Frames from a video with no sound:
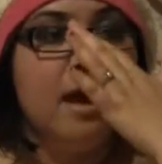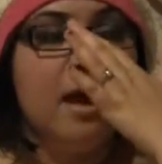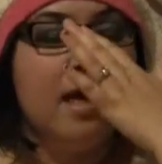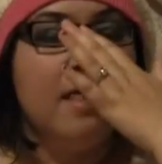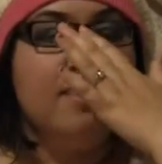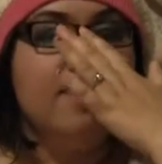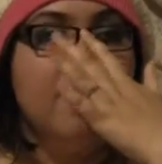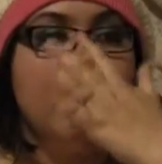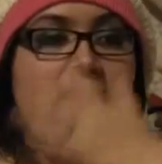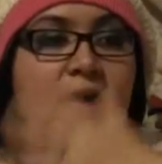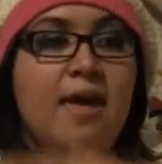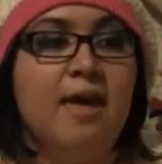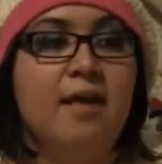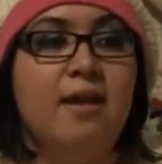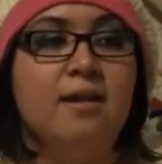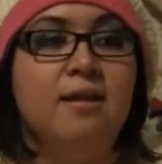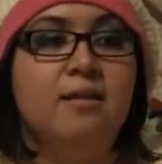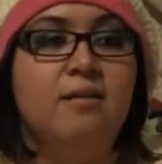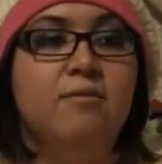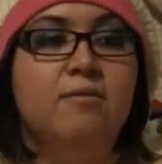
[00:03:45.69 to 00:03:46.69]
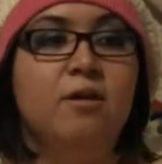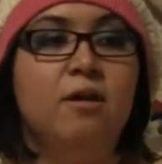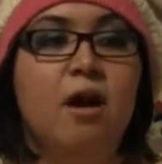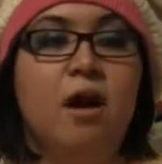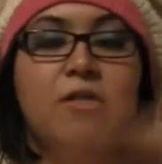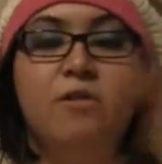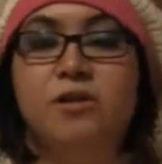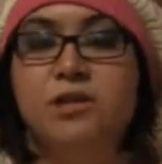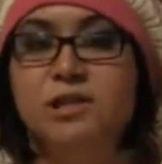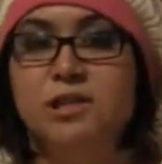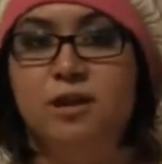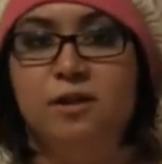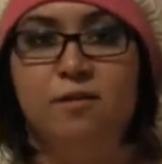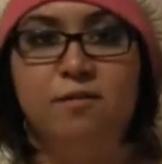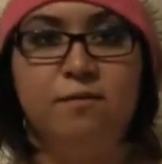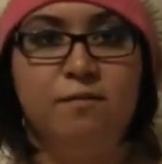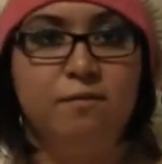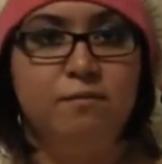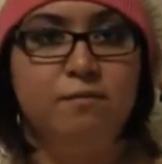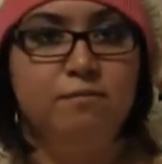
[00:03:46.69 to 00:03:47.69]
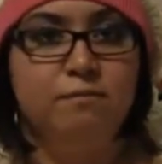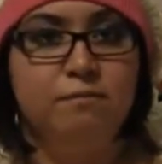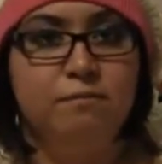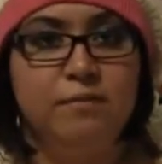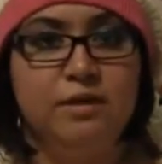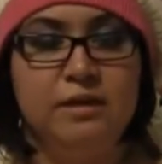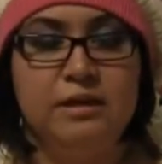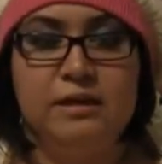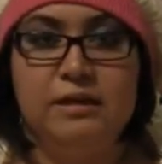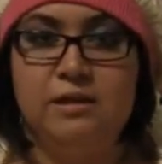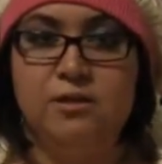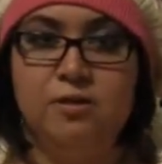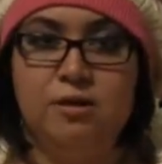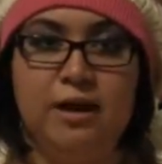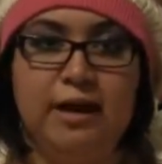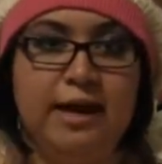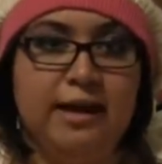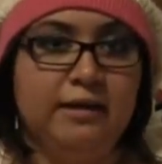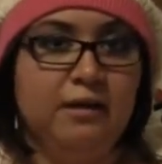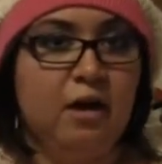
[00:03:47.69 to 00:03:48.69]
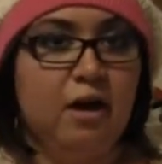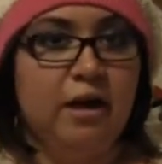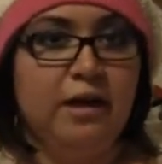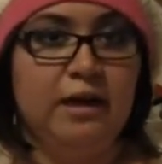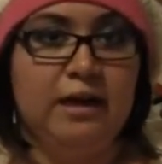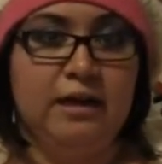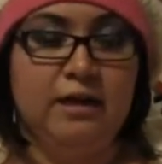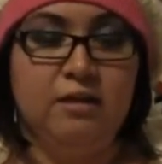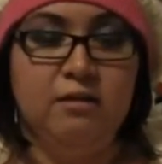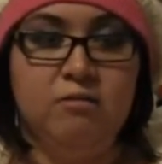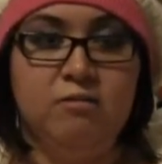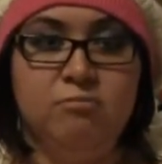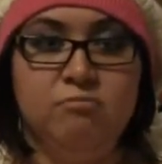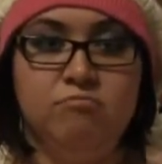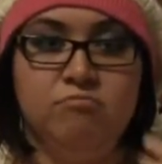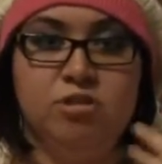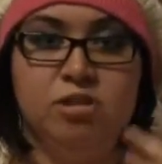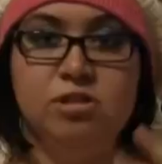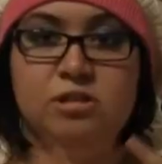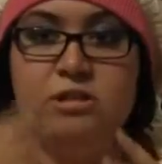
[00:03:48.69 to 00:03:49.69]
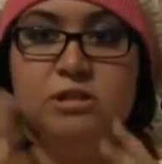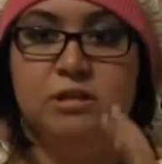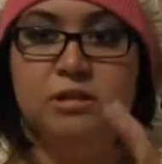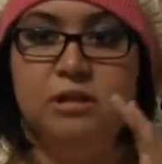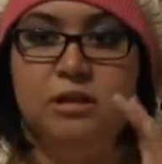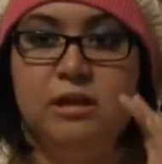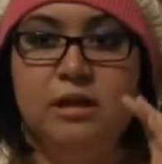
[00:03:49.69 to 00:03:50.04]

and then other stuff, either I had gotten it just